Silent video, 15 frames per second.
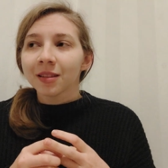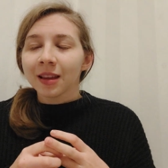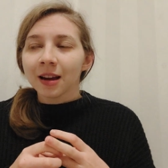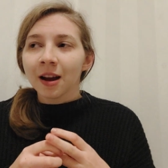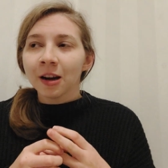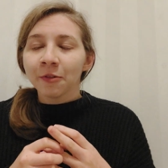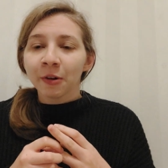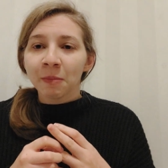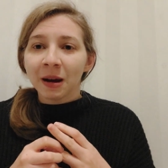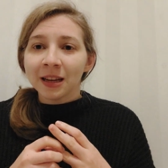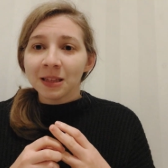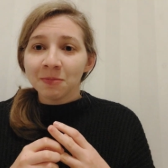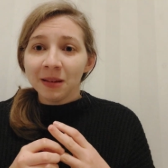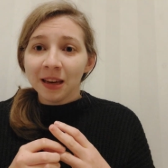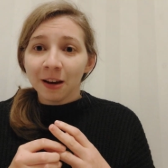that kind of
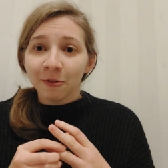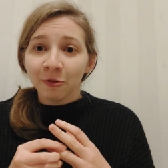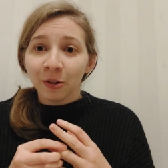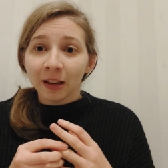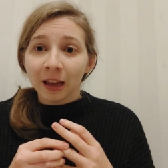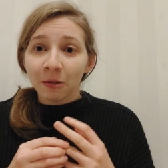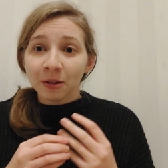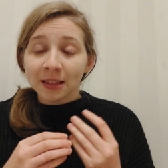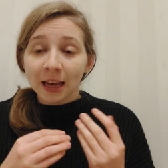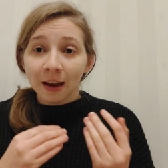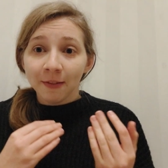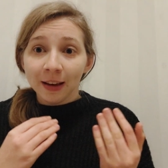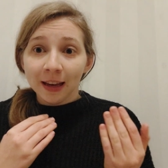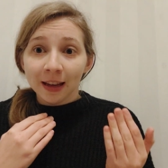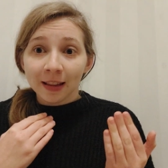reminds me of when I was
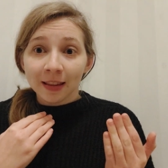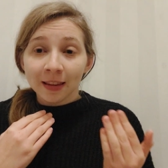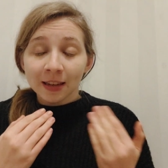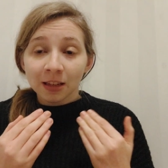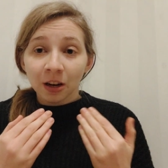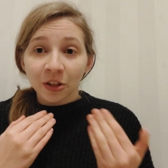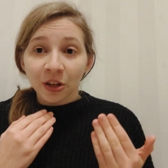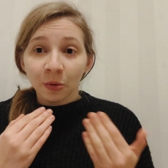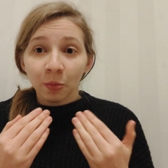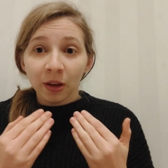having a discussion